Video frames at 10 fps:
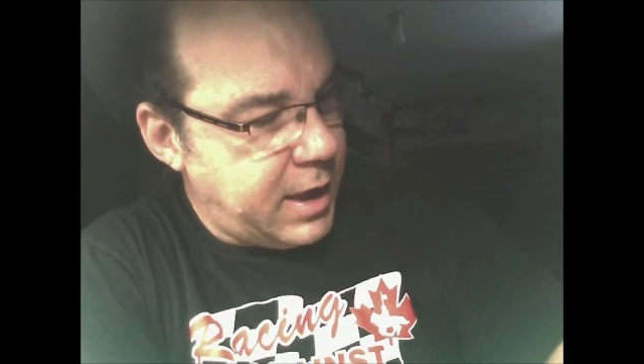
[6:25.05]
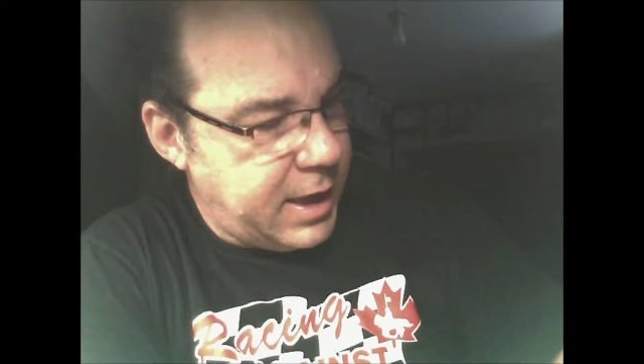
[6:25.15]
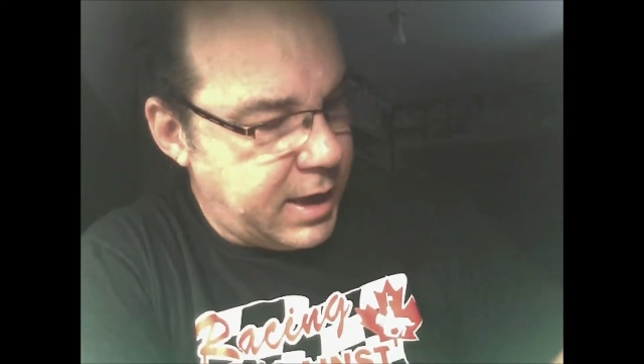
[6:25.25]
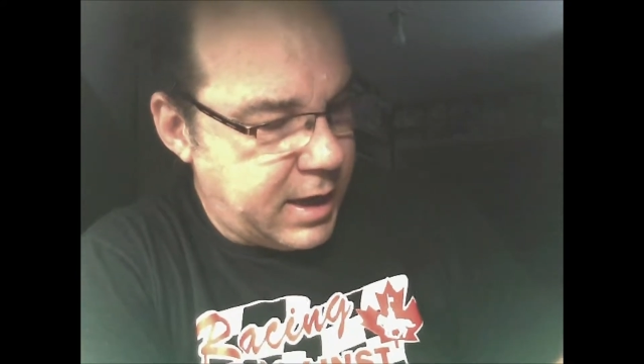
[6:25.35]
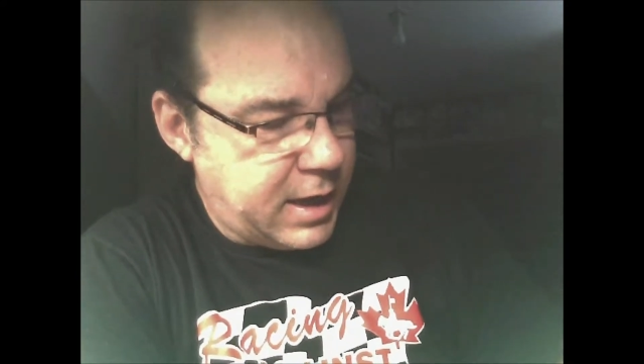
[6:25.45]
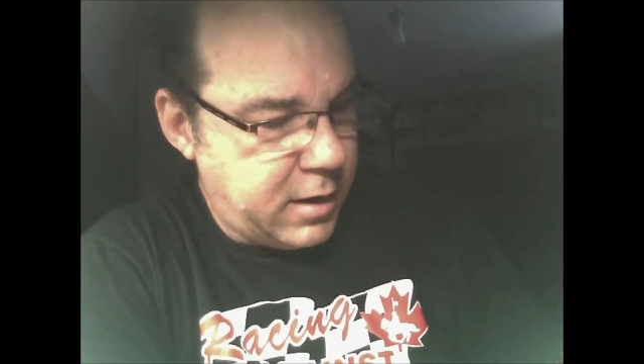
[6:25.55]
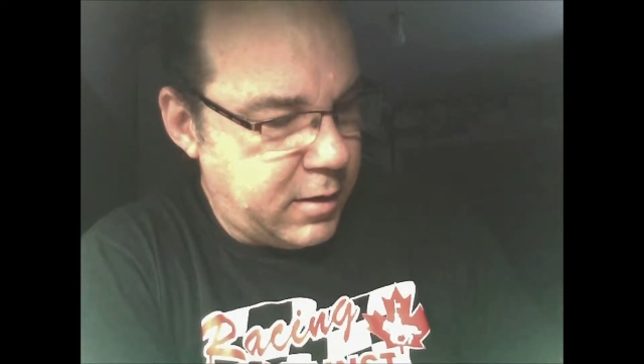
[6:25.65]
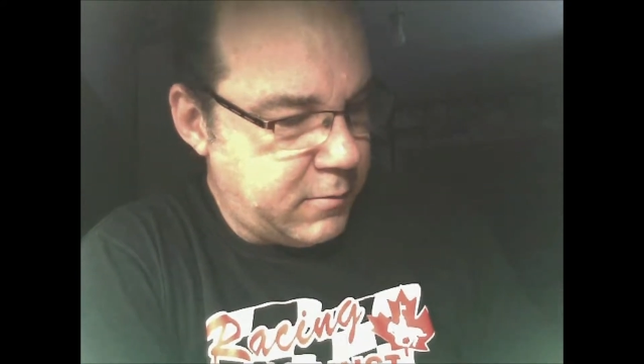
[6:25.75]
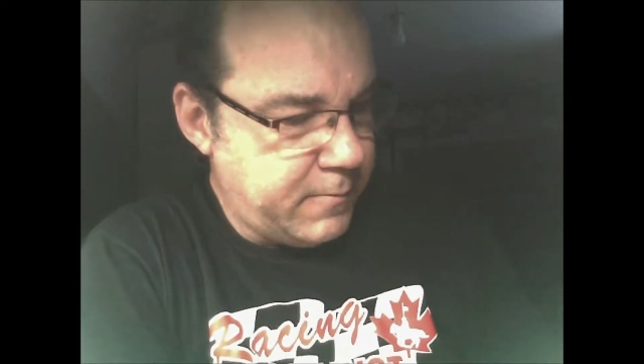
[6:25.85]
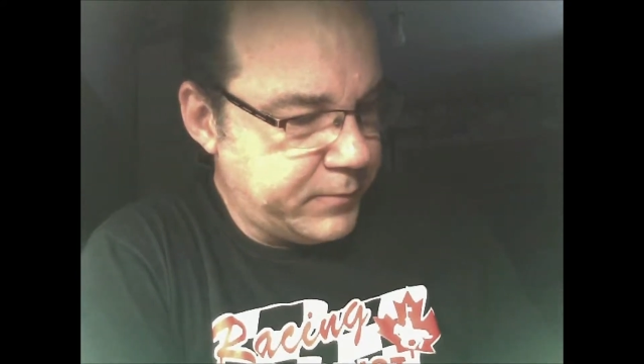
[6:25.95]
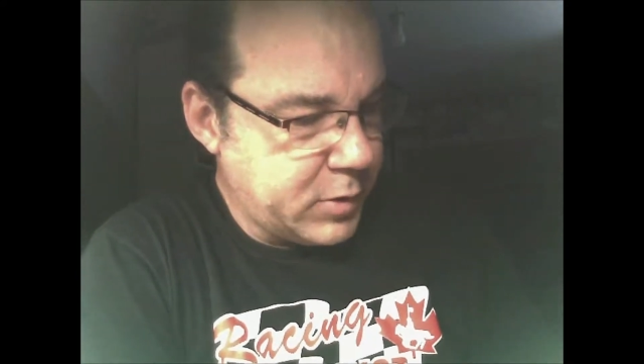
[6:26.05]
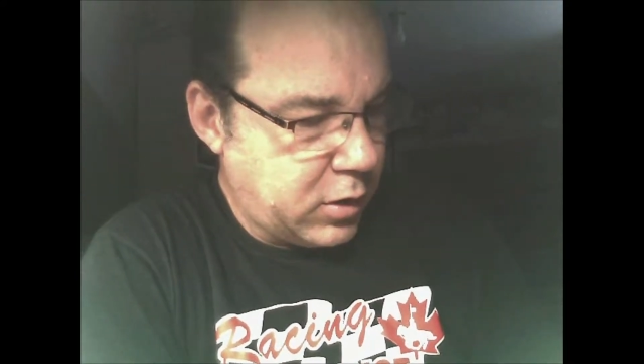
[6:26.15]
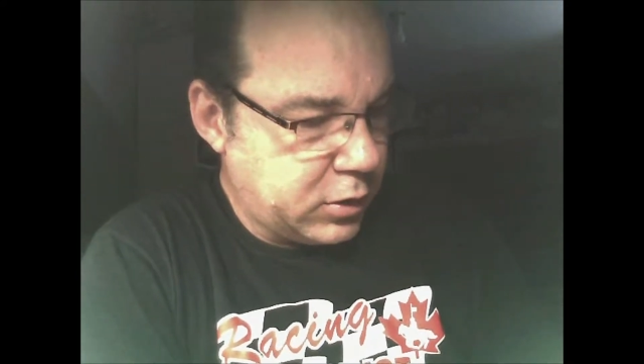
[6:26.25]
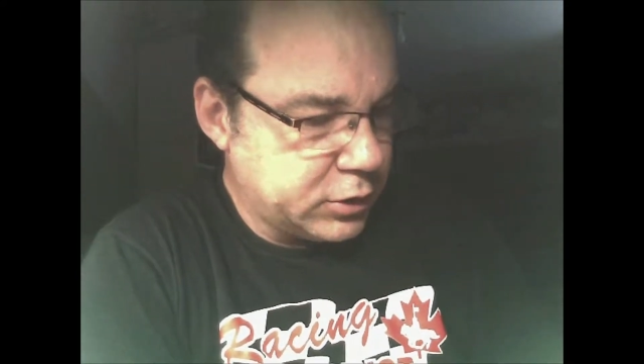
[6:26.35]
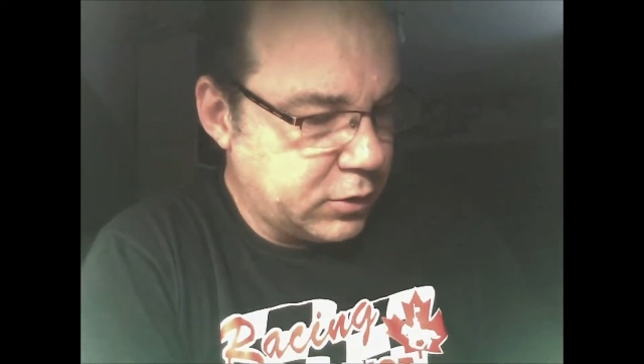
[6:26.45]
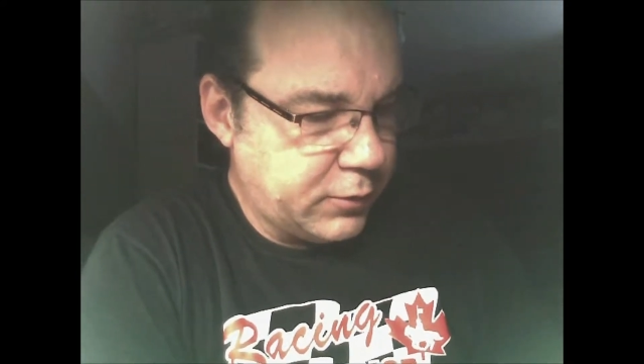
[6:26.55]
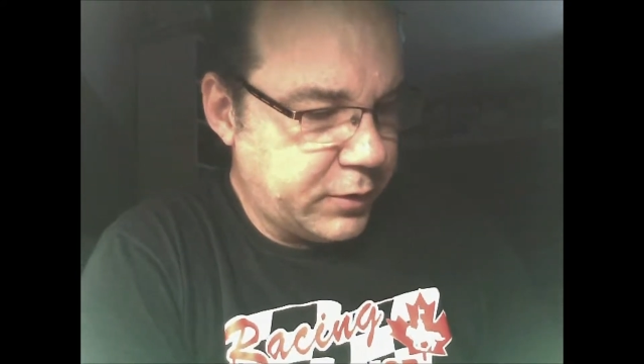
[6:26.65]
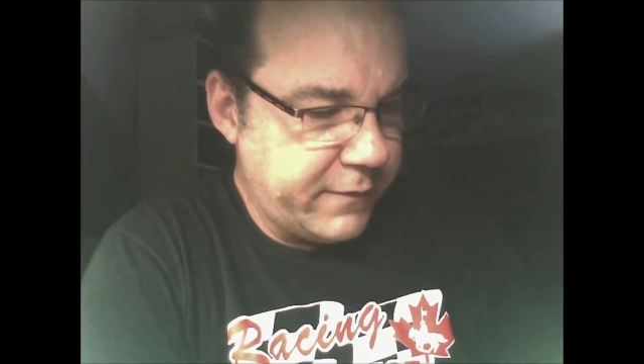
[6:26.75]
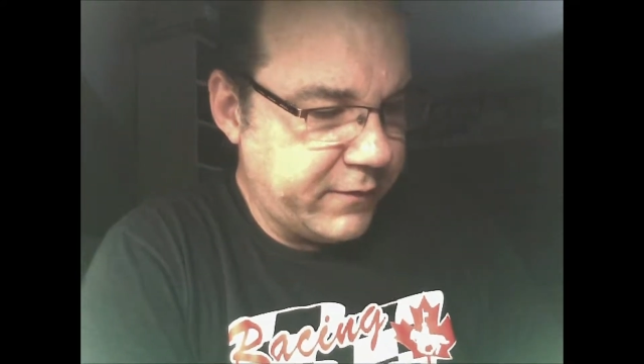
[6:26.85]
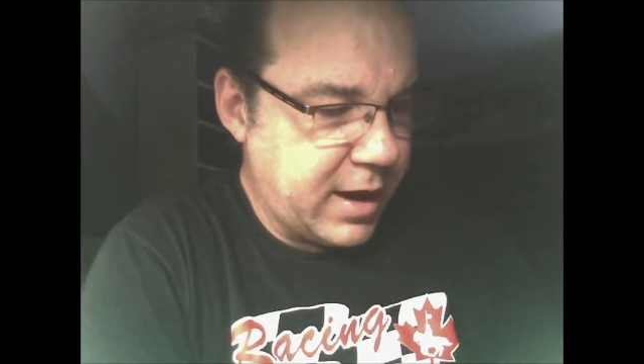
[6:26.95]
And also
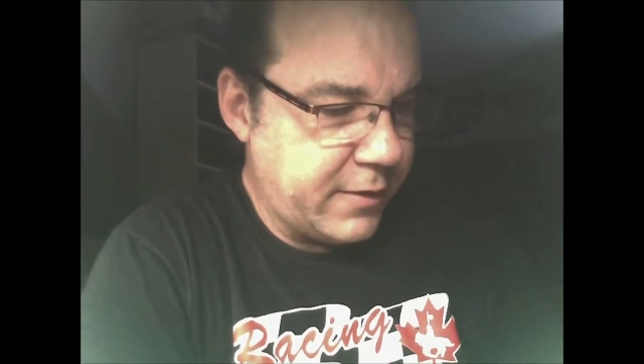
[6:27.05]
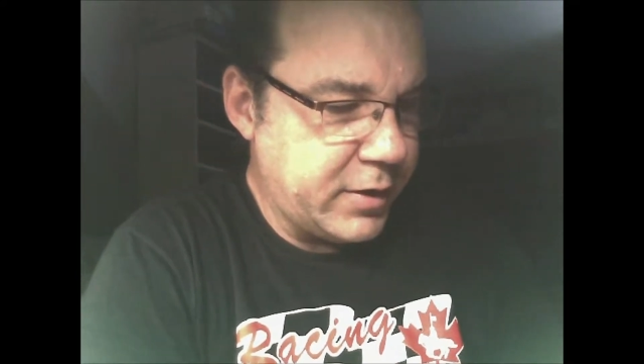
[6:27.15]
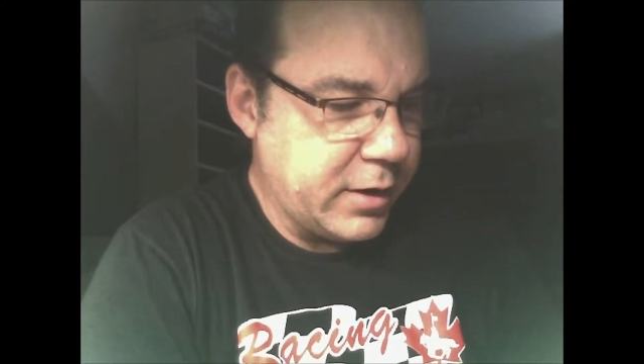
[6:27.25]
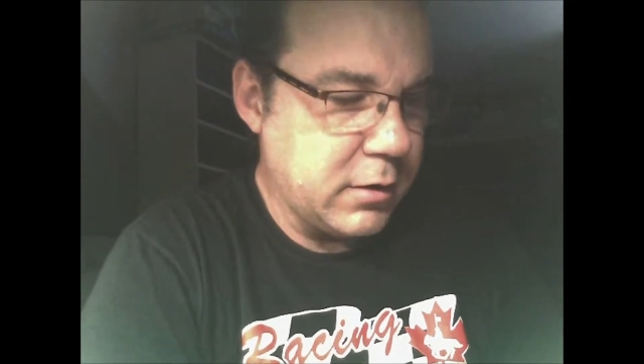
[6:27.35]
they've got